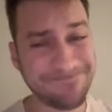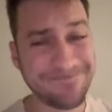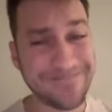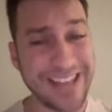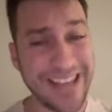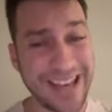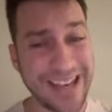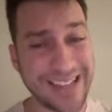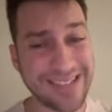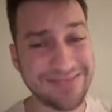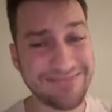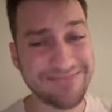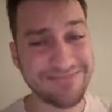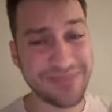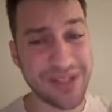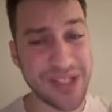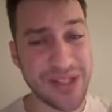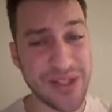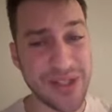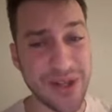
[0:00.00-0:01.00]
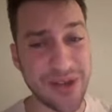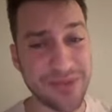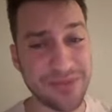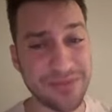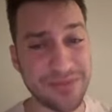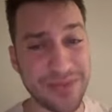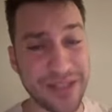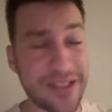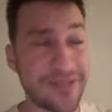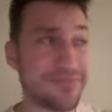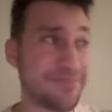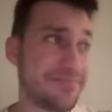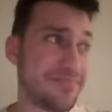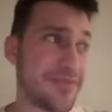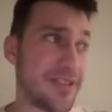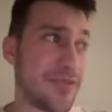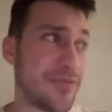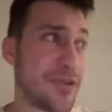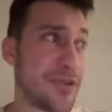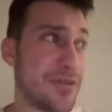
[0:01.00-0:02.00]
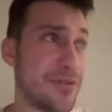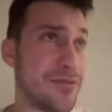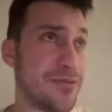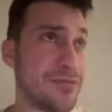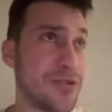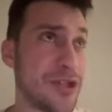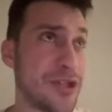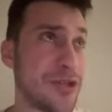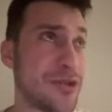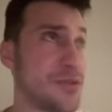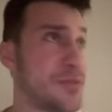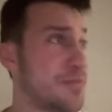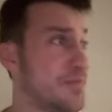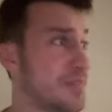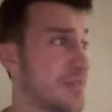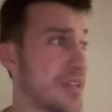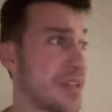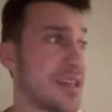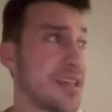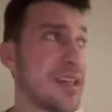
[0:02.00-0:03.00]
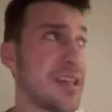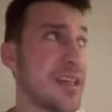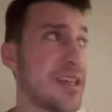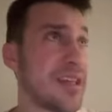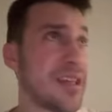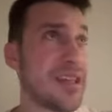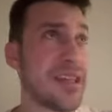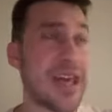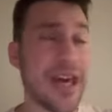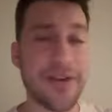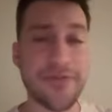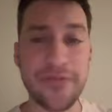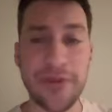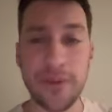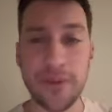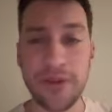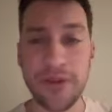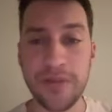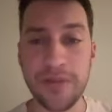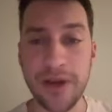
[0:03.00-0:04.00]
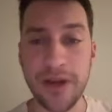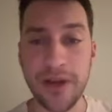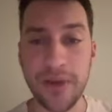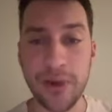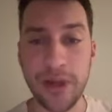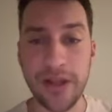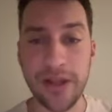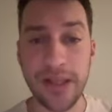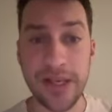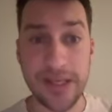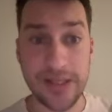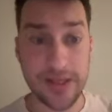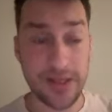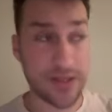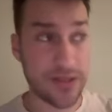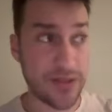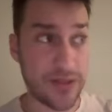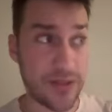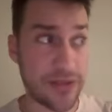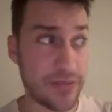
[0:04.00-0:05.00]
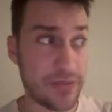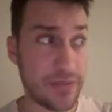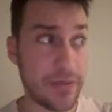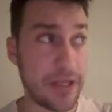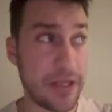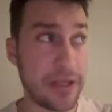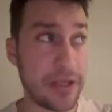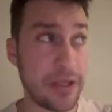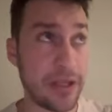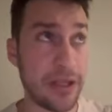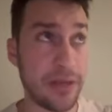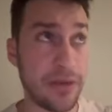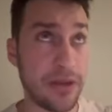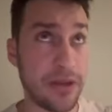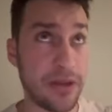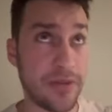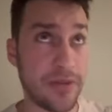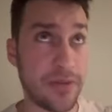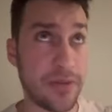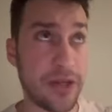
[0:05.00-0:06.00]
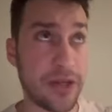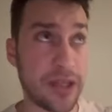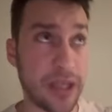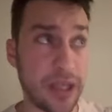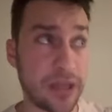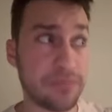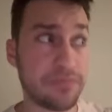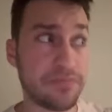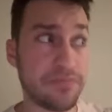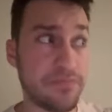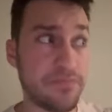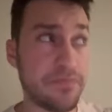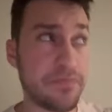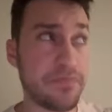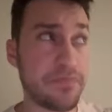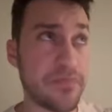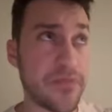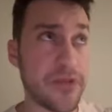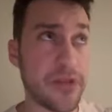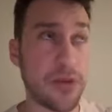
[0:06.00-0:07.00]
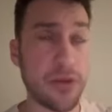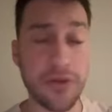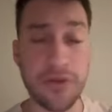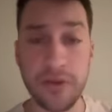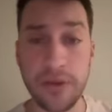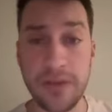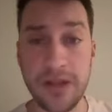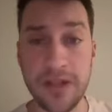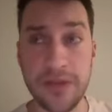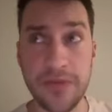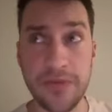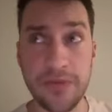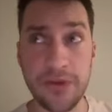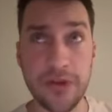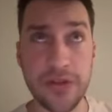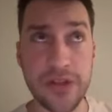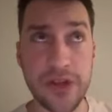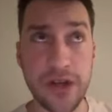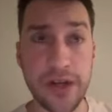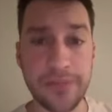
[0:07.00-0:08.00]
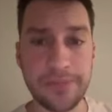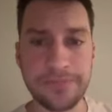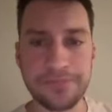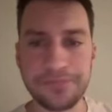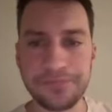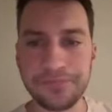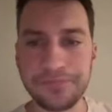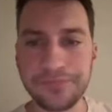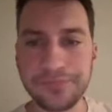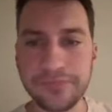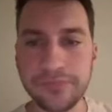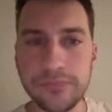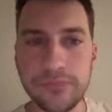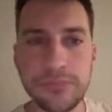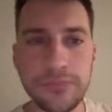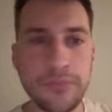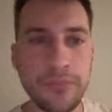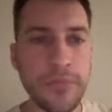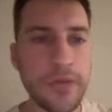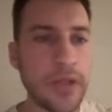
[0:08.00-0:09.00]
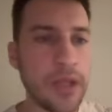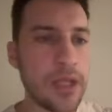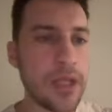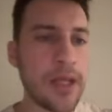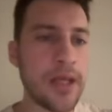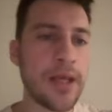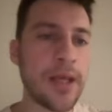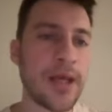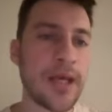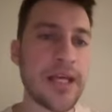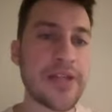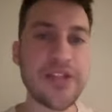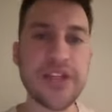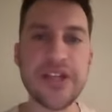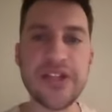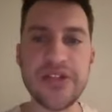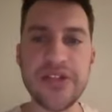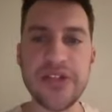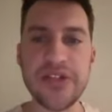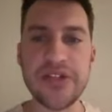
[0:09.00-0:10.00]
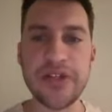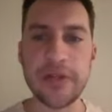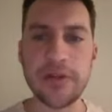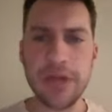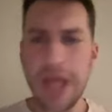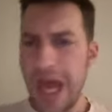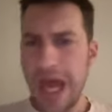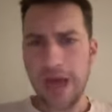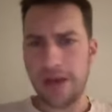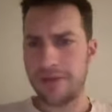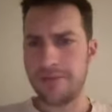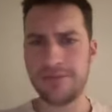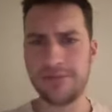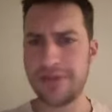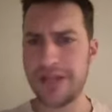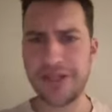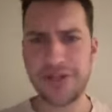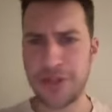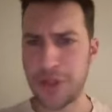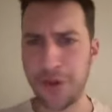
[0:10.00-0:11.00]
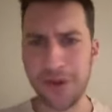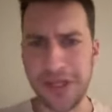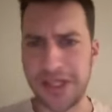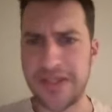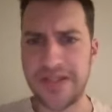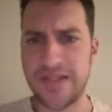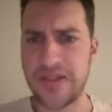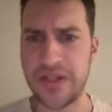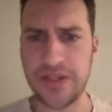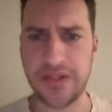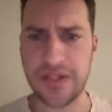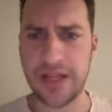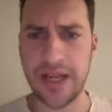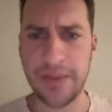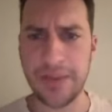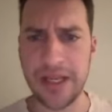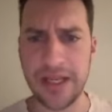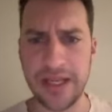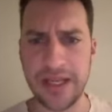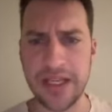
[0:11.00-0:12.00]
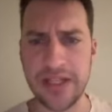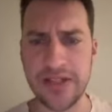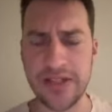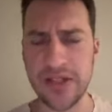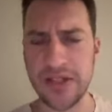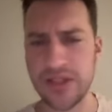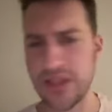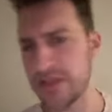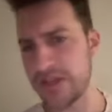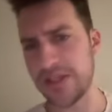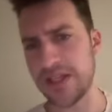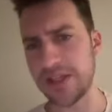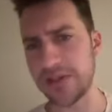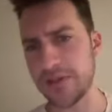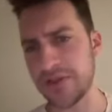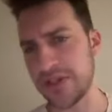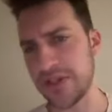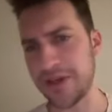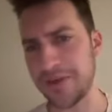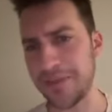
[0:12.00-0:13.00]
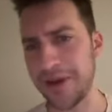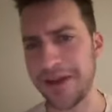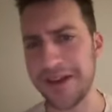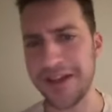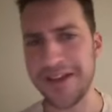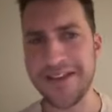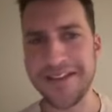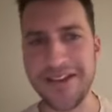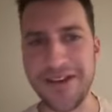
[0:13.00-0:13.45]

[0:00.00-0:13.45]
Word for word: yeah, please don't. But if you do, have fun with your money while it lasts because it'll be there for about like two to three minutes before it's gone. Is it consistent? Yeah, it's totally consistent. I mean, it's consistent at losing you money